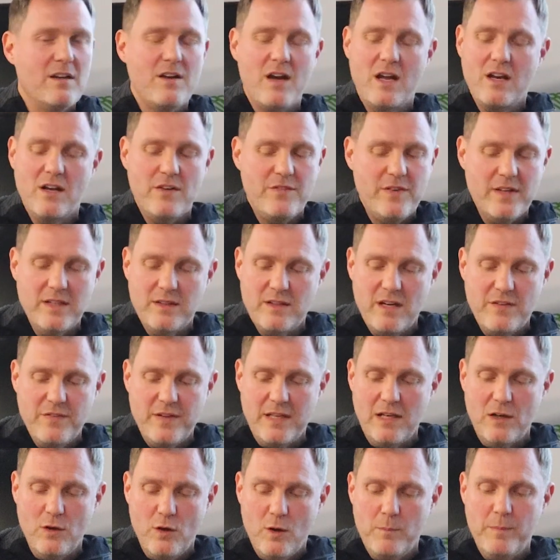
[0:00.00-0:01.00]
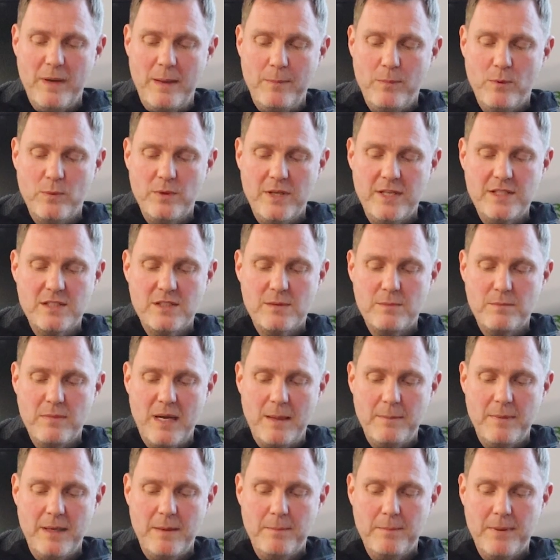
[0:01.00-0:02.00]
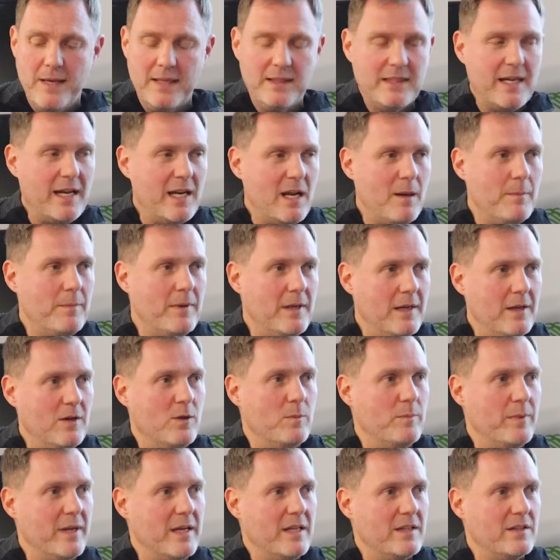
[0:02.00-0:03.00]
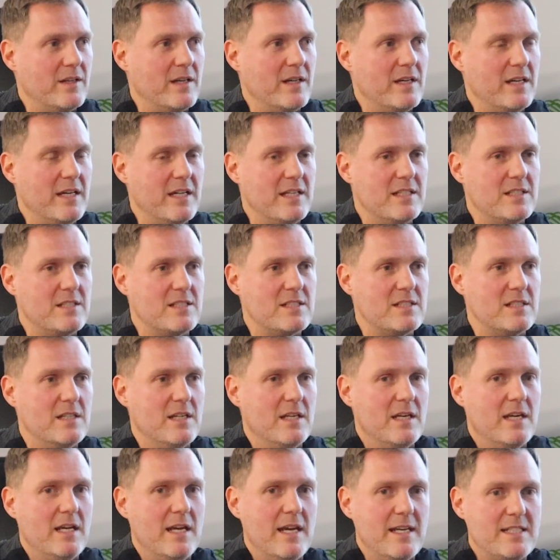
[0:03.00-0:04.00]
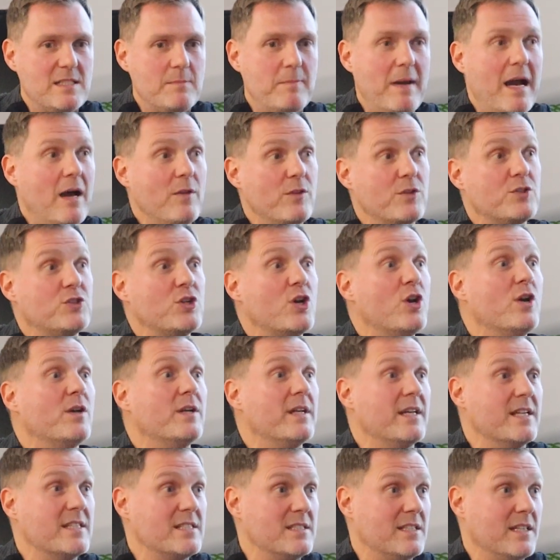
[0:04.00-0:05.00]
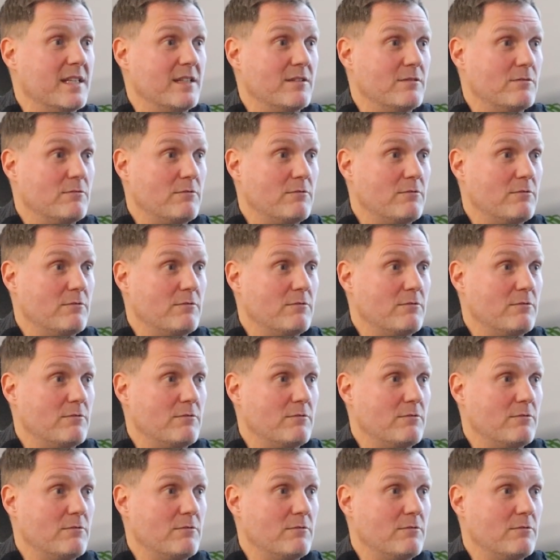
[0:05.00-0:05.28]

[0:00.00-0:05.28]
I think a lot of people need to maybe pick that up a little bit. That it's about the journey, isn't it?